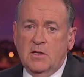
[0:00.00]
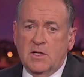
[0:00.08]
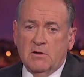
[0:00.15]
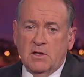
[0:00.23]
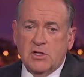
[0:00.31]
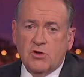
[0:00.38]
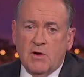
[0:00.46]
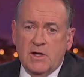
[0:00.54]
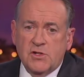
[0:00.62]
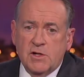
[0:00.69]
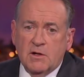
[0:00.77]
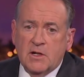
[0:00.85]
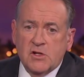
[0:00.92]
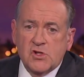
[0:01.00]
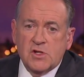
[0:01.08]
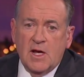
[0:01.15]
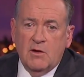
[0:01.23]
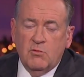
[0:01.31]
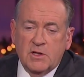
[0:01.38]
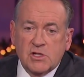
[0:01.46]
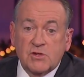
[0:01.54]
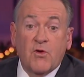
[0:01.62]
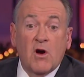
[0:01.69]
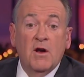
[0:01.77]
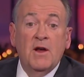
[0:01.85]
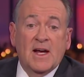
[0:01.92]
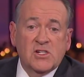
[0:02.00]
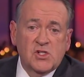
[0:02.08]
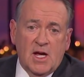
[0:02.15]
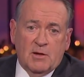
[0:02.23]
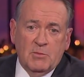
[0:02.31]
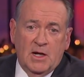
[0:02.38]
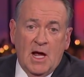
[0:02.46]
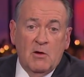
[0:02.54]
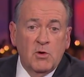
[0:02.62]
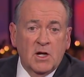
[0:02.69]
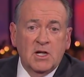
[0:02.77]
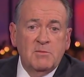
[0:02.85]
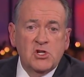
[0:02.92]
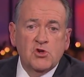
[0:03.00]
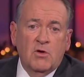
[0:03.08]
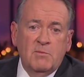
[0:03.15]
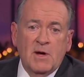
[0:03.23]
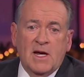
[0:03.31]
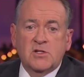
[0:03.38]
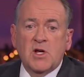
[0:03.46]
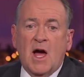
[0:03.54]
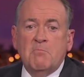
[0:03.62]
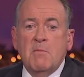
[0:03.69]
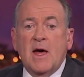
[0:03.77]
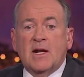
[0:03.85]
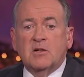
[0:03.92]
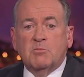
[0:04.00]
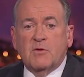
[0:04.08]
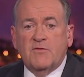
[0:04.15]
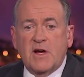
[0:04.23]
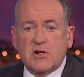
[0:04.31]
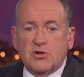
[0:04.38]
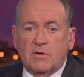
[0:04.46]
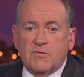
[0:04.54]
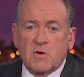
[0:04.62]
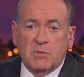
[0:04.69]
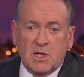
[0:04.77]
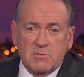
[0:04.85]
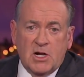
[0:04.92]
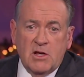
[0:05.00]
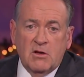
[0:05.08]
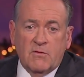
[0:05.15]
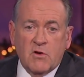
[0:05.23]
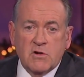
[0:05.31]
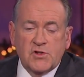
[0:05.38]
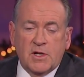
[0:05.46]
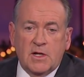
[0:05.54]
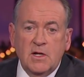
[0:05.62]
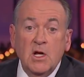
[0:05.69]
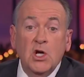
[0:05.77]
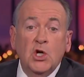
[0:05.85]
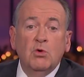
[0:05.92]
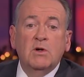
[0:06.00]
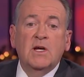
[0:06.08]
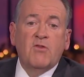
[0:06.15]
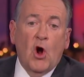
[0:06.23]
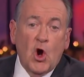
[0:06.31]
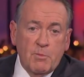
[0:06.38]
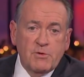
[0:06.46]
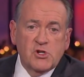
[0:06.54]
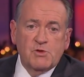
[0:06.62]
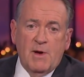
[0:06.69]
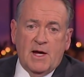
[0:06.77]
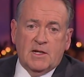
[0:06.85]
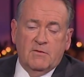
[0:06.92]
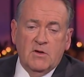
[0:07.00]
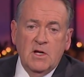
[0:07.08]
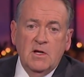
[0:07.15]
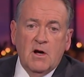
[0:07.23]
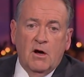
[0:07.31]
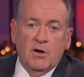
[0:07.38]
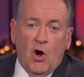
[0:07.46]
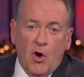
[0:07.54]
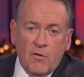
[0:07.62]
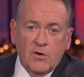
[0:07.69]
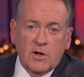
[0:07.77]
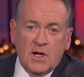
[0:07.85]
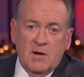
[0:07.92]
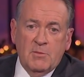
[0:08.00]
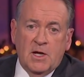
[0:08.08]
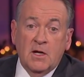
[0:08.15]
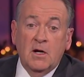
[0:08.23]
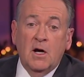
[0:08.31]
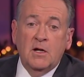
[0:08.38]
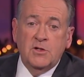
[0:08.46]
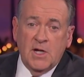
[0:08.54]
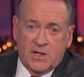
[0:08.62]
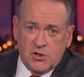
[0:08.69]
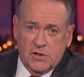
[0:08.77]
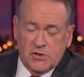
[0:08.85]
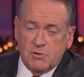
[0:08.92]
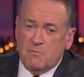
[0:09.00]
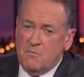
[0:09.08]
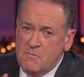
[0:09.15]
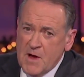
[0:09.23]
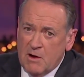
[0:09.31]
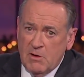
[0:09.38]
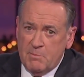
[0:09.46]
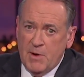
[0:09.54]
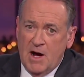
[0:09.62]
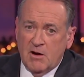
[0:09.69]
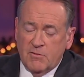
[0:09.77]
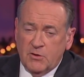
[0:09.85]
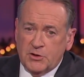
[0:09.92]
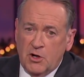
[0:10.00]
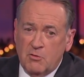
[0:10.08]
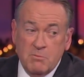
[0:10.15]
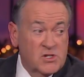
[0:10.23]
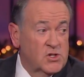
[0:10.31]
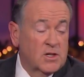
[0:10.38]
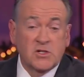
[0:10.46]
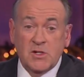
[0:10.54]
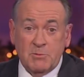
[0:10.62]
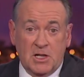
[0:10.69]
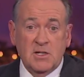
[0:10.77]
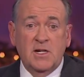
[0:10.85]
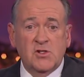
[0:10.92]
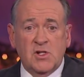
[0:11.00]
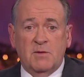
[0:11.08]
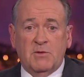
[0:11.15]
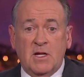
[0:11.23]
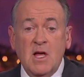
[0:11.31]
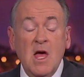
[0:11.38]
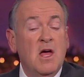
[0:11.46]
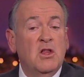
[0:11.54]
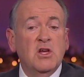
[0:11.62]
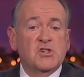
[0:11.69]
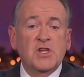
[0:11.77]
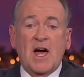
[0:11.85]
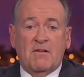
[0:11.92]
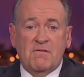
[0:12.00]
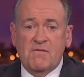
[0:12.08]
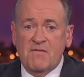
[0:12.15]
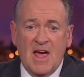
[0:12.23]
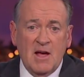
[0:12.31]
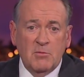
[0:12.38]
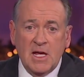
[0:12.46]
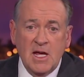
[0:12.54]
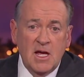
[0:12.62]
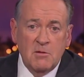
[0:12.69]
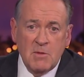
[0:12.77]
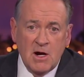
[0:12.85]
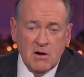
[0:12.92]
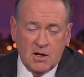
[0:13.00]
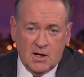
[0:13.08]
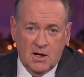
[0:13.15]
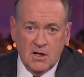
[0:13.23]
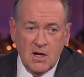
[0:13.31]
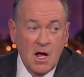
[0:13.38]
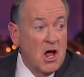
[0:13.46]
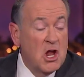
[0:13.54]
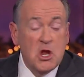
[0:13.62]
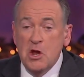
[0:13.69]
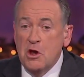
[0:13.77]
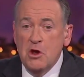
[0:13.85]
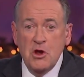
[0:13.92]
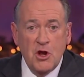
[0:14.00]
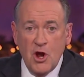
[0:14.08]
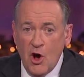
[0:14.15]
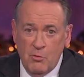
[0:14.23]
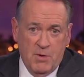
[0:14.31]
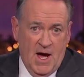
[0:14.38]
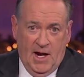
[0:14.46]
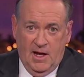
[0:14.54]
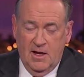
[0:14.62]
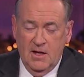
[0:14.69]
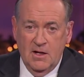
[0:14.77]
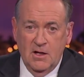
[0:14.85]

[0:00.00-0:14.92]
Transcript: Darryl and Tracy, you're going to stay with us for our next segment, and we're going to be joined by a top medical professional from Liberty University who will give her perspective on overcoming addictions. Very powerful. Don't miss it, because I'm going to tell you something. There's not a family in America, nobody,